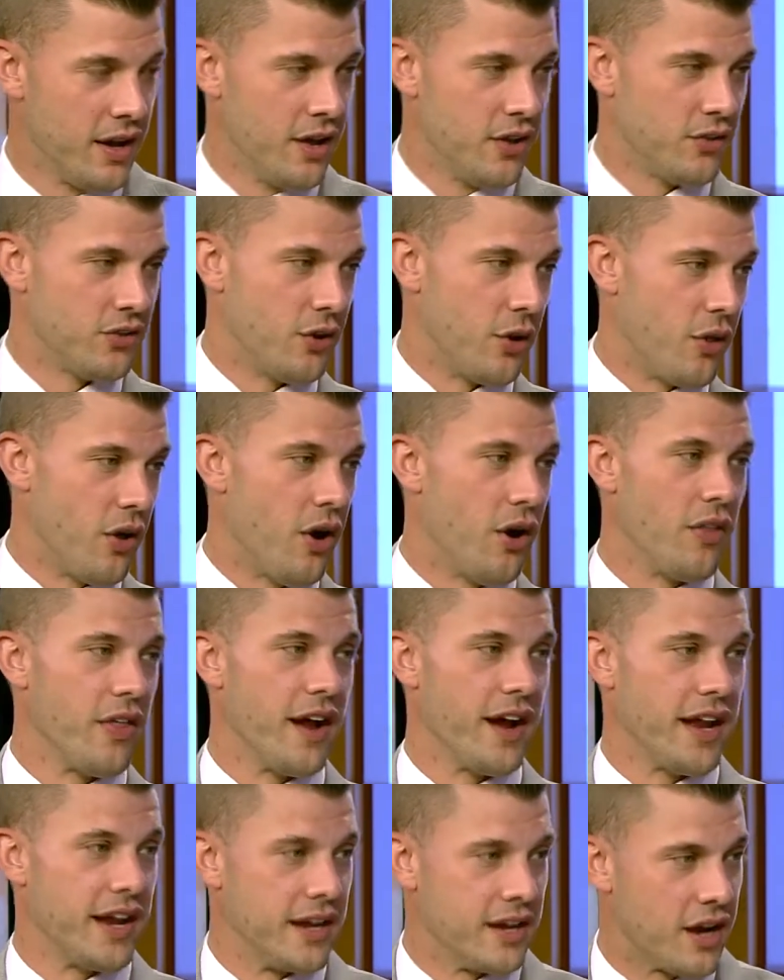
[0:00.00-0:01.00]
So all
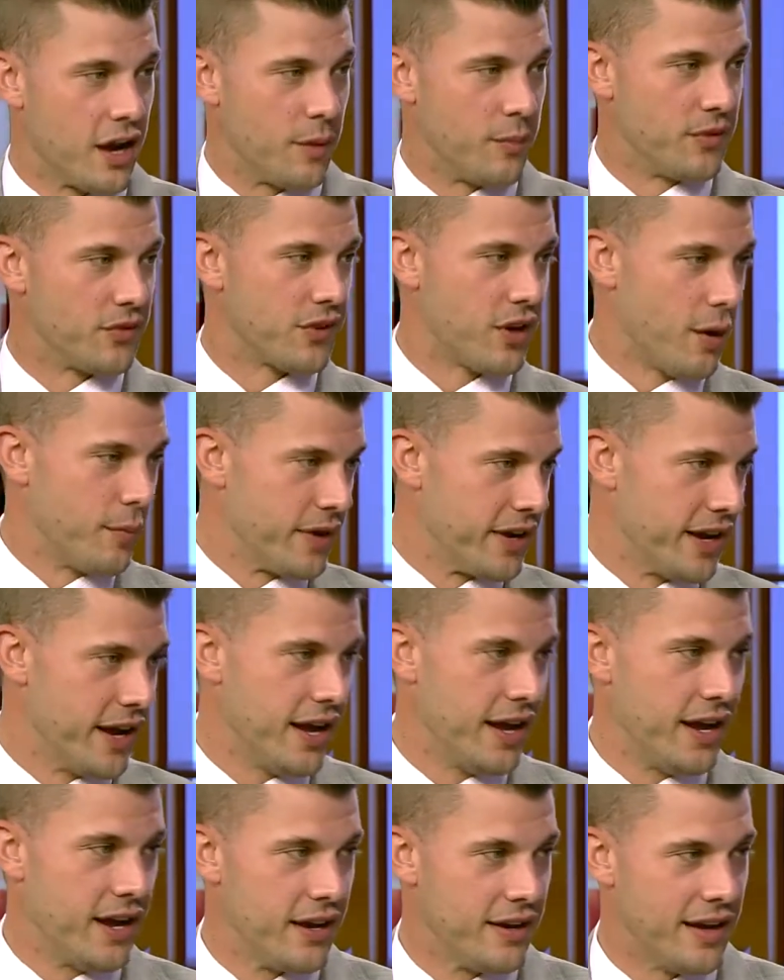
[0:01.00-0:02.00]
that income is coming
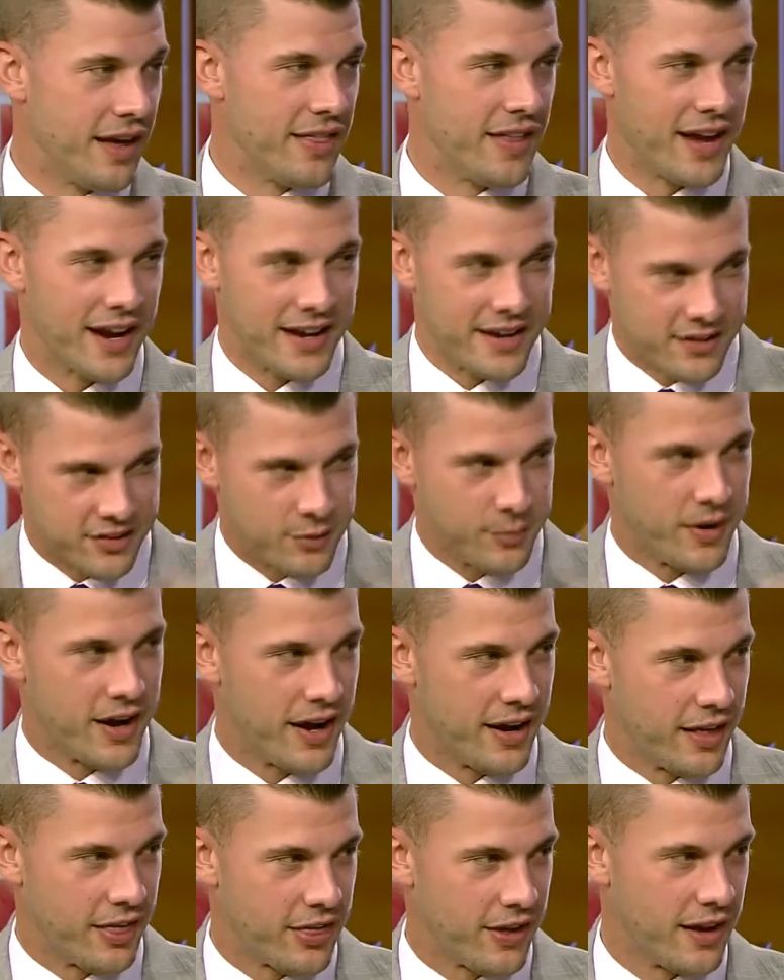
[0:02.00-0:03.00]
in, and that gets them
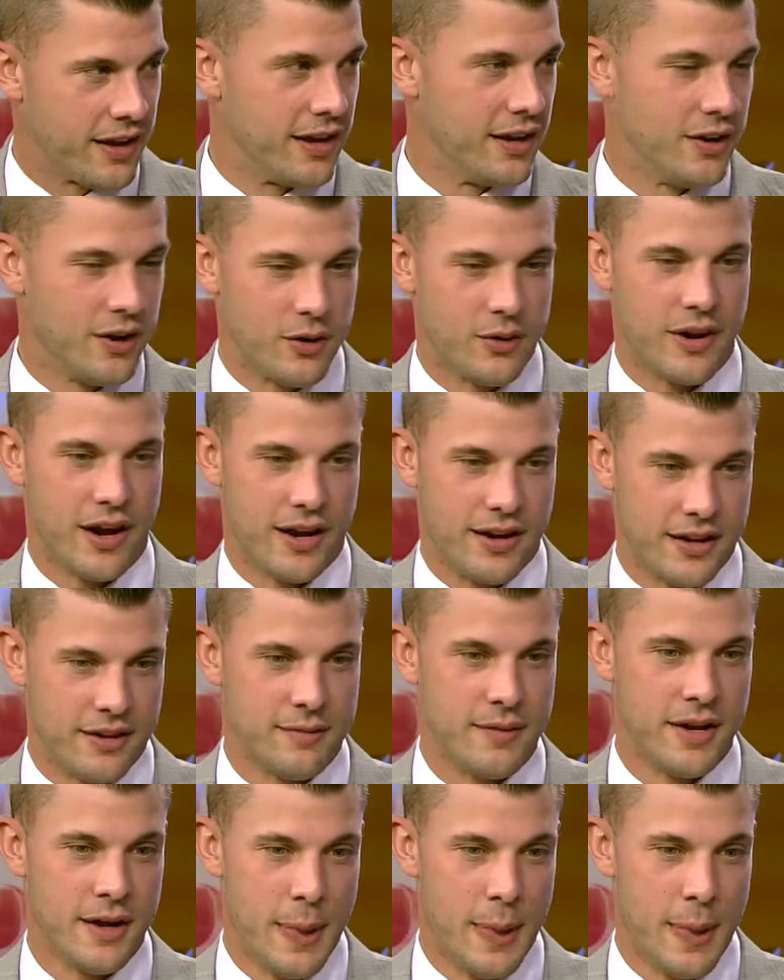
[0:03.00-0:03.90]
kind of thinking, okay,